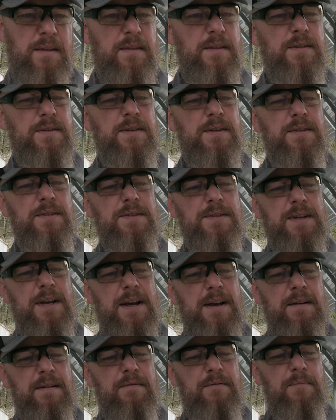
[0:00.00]
This is
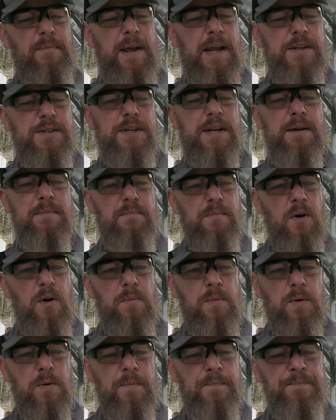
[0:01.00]
from AGM
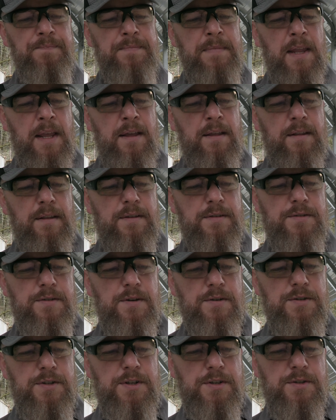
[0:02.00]
Mobile. This is
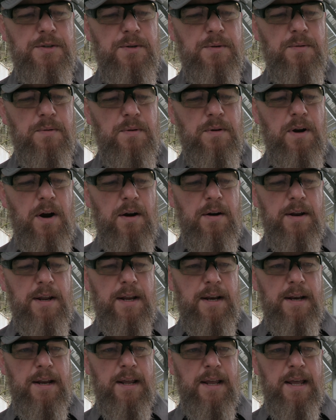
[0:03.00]
their G2
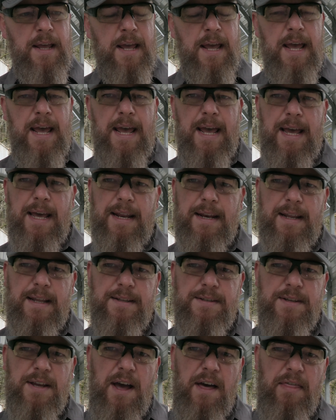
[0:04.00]
Guardian, and
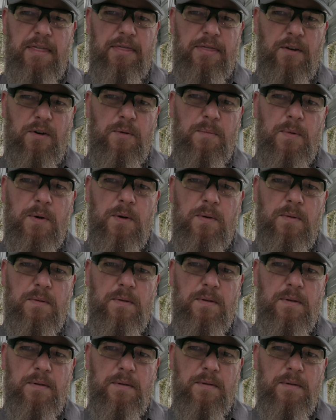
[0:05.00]
it's got thermal,
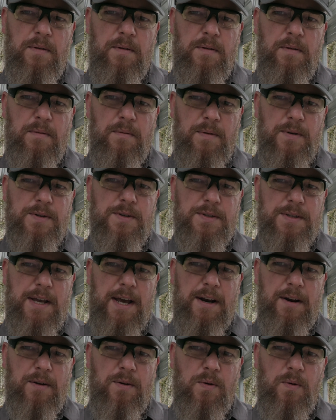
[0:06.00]
which is
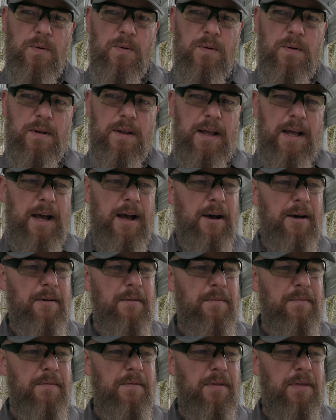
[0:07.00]
kind of
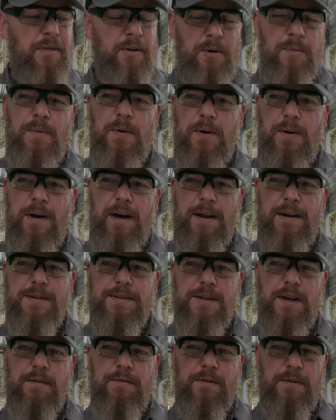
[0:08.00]
cool. Thermal on a
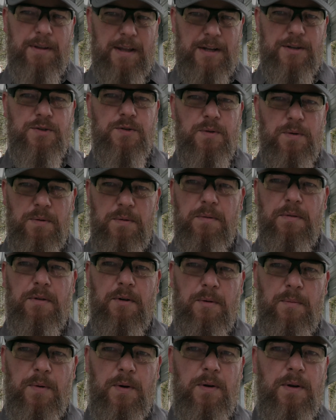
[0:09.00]
cell phone, like true
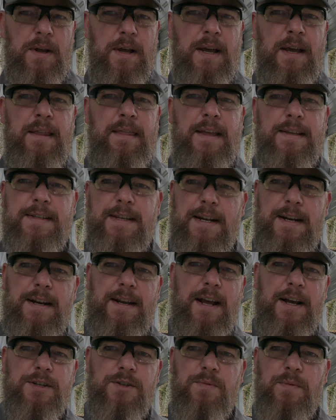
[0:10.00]
thermal. They say
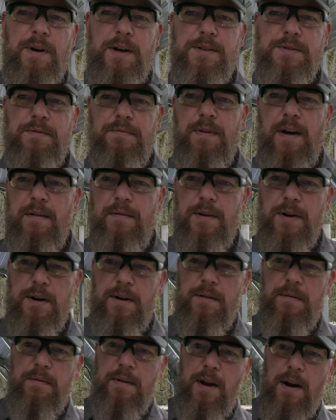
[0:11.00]
detection range of
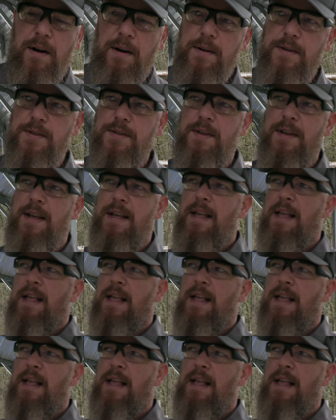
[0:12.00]
500 yards.